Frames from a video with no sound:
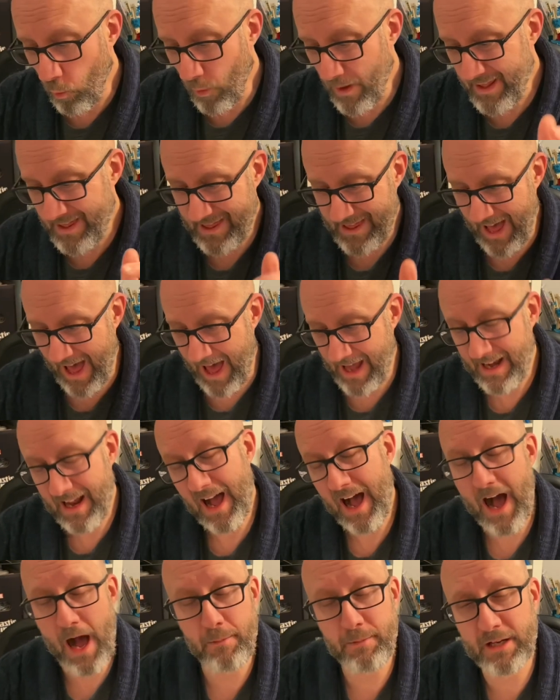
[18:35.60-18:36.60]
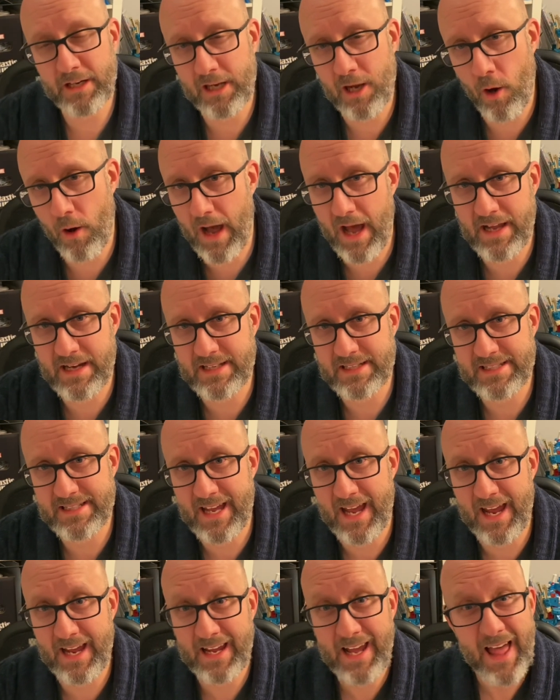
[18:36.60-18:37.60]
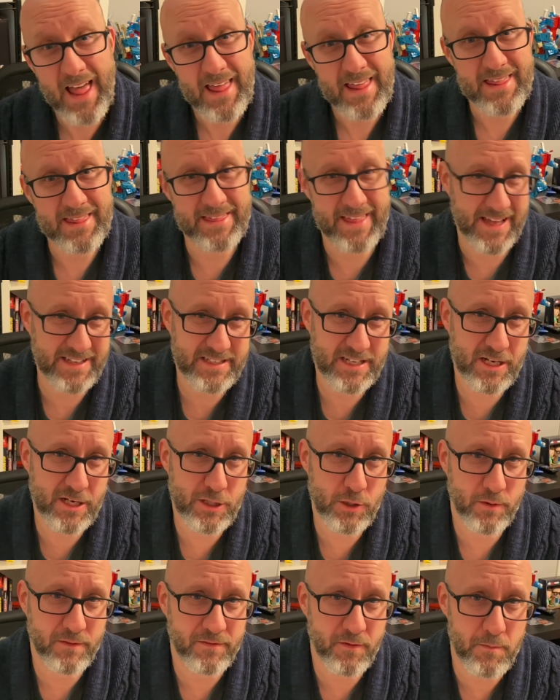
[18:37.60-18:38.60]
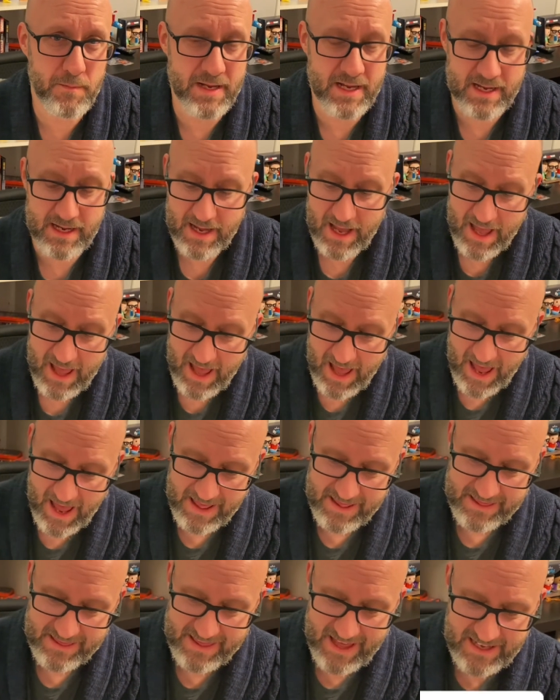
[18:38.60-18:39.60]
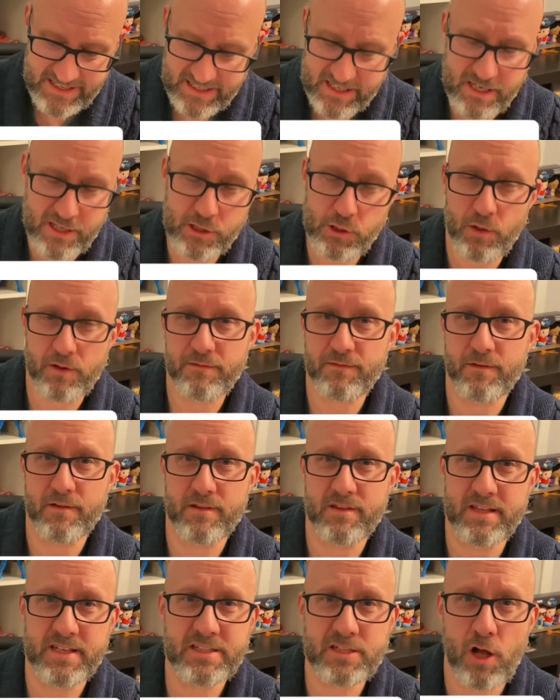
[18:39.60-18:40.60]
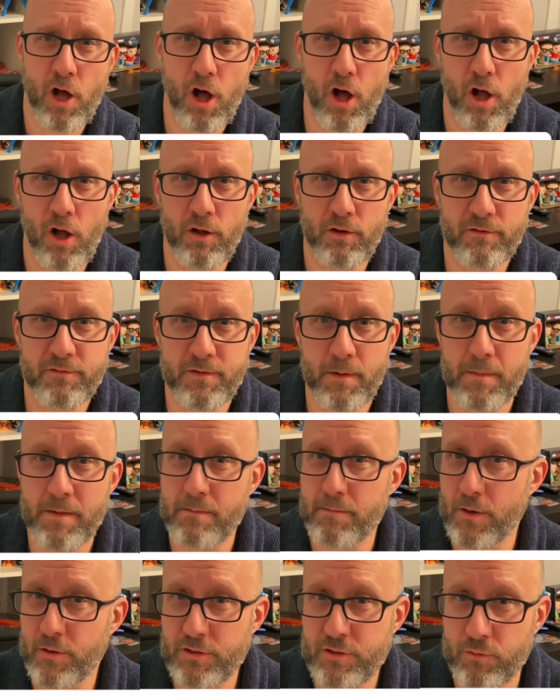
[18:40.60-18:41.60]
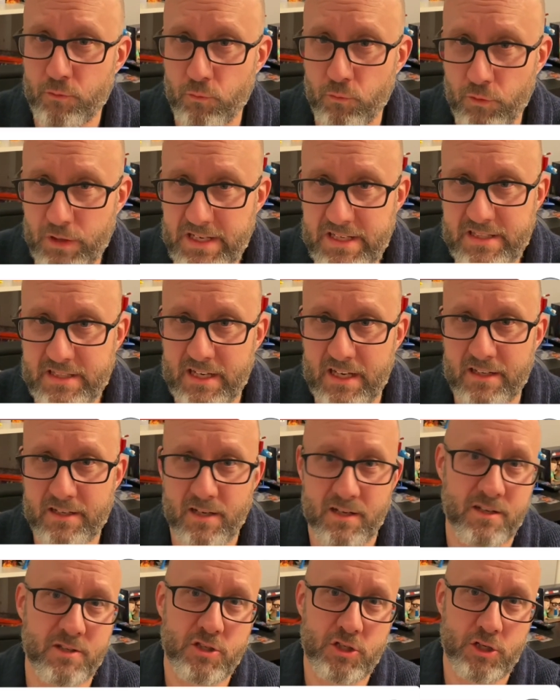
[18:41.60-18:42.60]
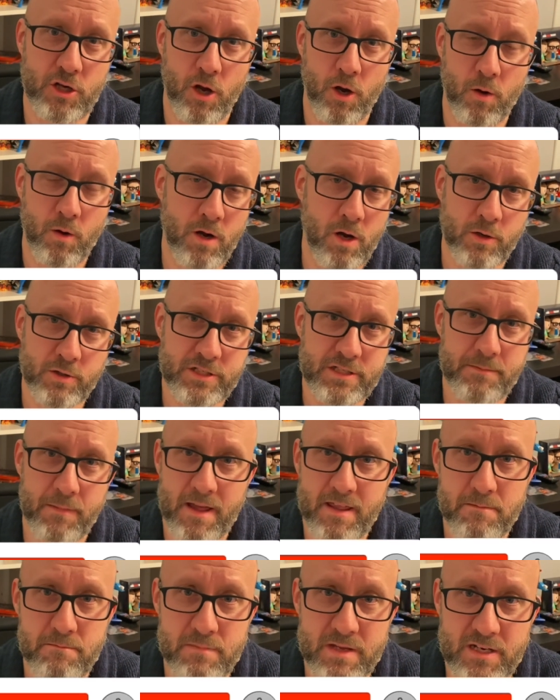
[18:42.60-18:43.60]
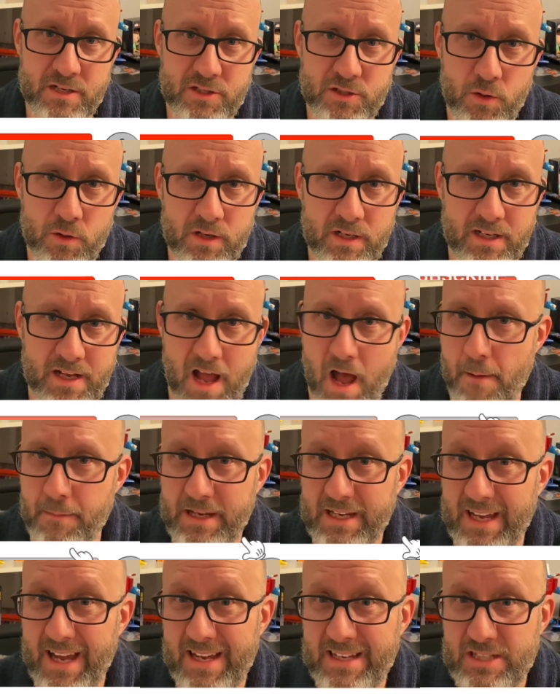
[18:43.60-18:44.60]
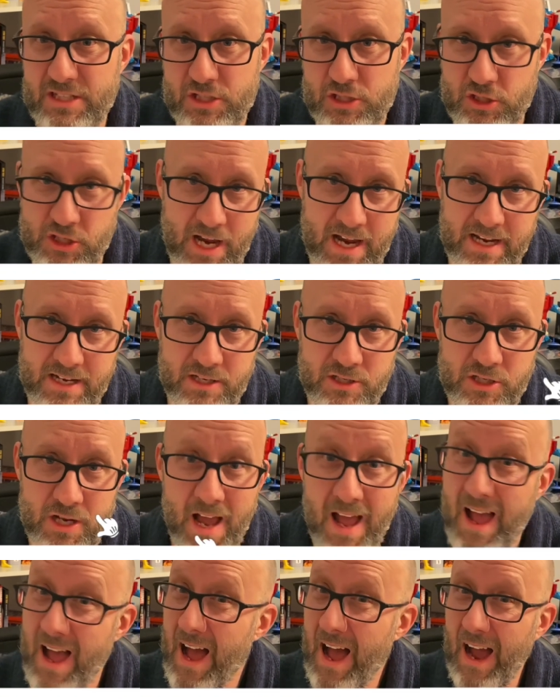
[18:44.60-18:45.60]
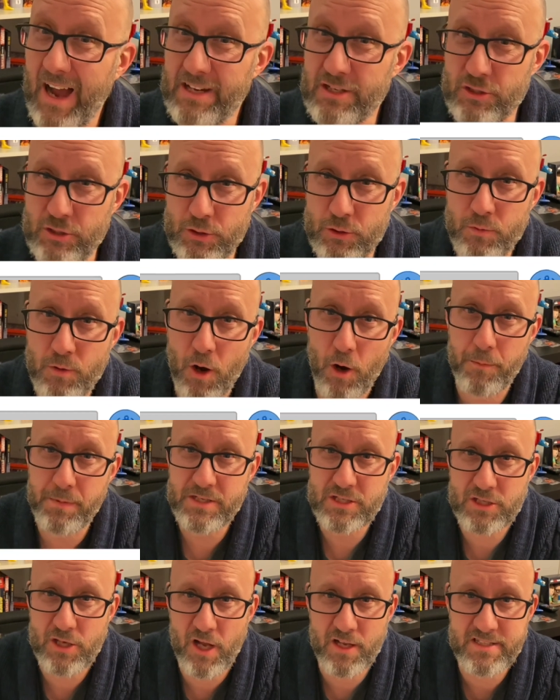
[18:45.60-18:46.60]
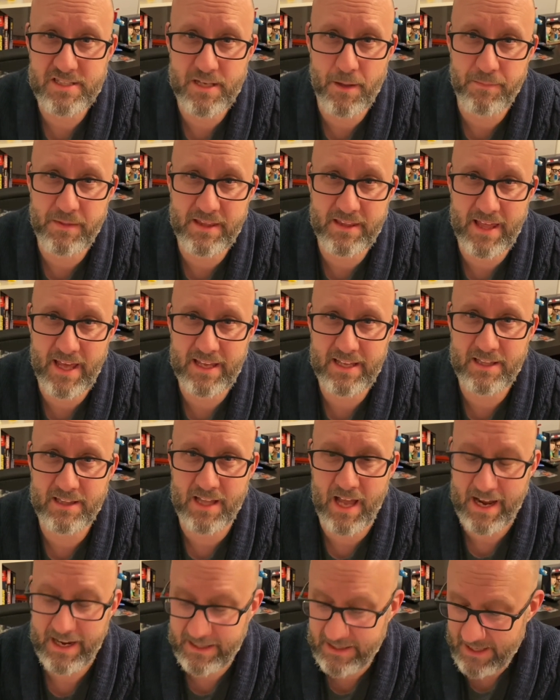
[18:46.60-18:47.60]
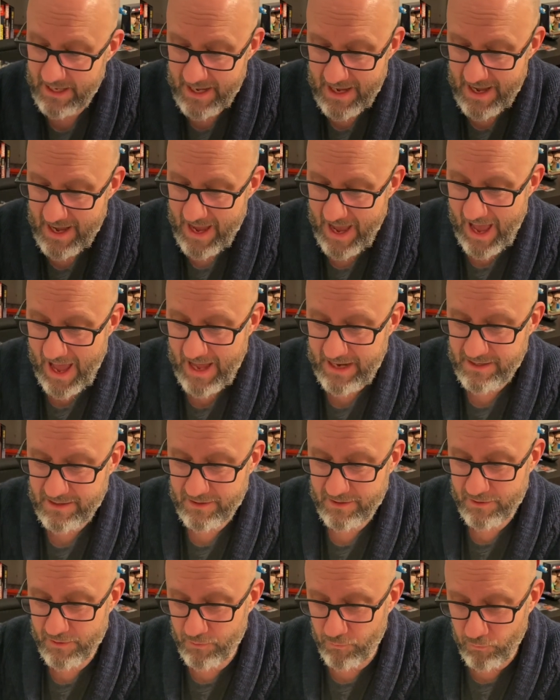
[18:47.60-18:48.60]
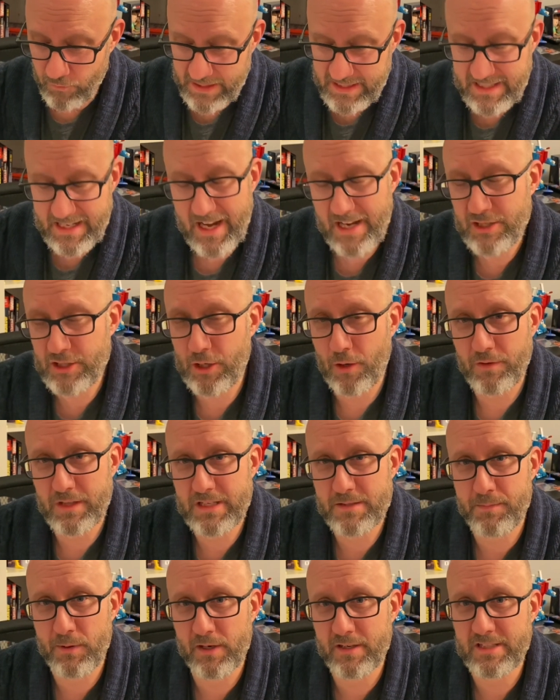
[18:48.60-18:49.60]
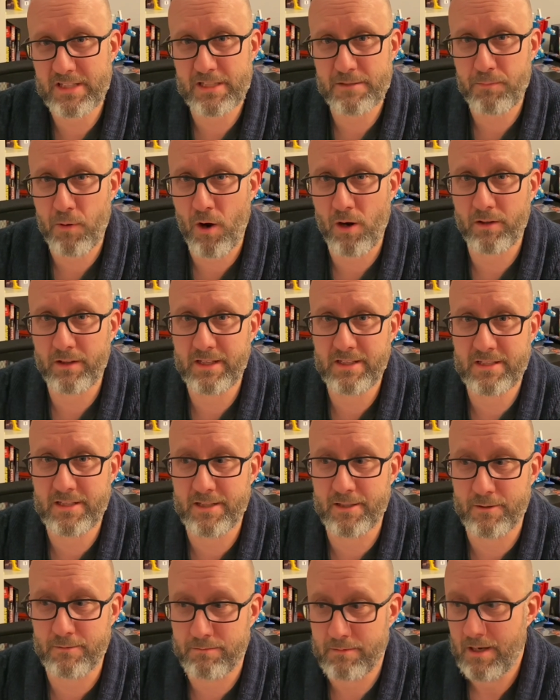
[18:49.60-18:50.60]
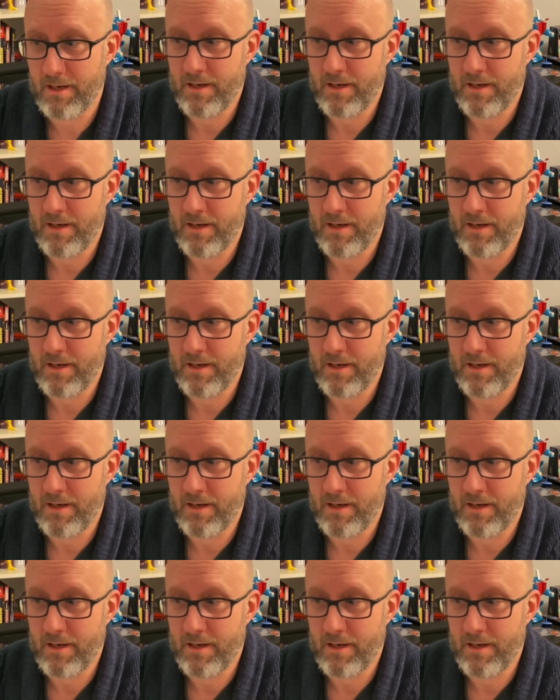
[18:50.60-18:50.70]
With that, I'm going to go ahead and say that's going to do it for me, and that's going to do it for this haul from the most recent show hosted by the Minnesota Comic Exchange. I do hope you saw something that you liked, and the reason I show these books is partly to